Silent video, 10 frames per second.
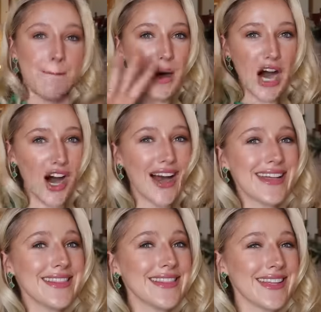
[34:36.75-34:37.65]

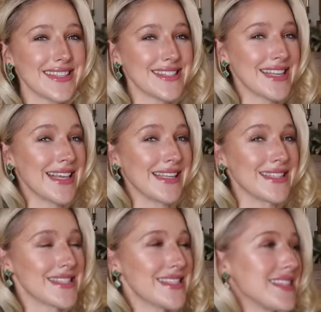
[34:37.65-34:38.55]
behind the
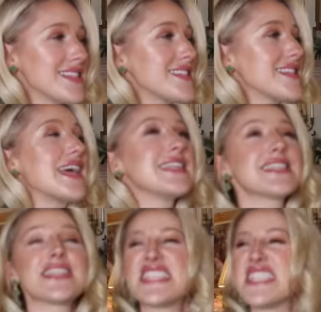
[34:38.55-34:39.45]
scenes to
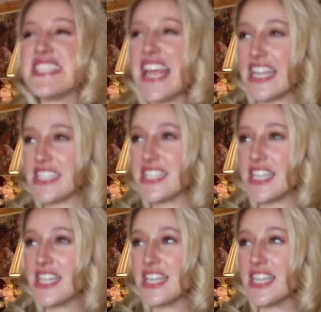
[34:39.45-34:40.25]
set the scent,